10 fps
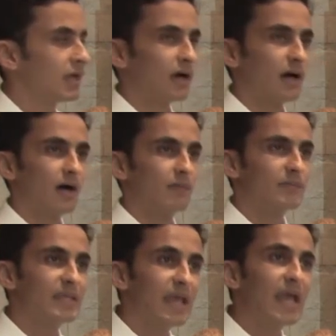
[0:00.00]

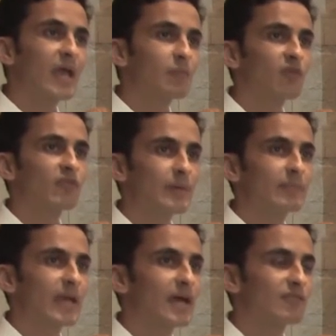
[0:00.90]
The aim of
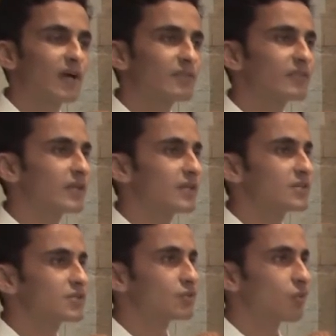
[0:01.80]
MKFF
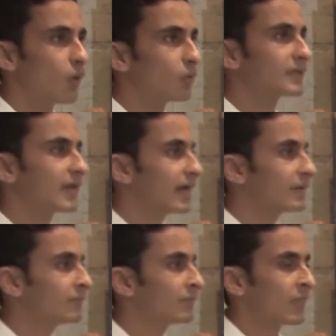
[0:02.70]
is to, over time,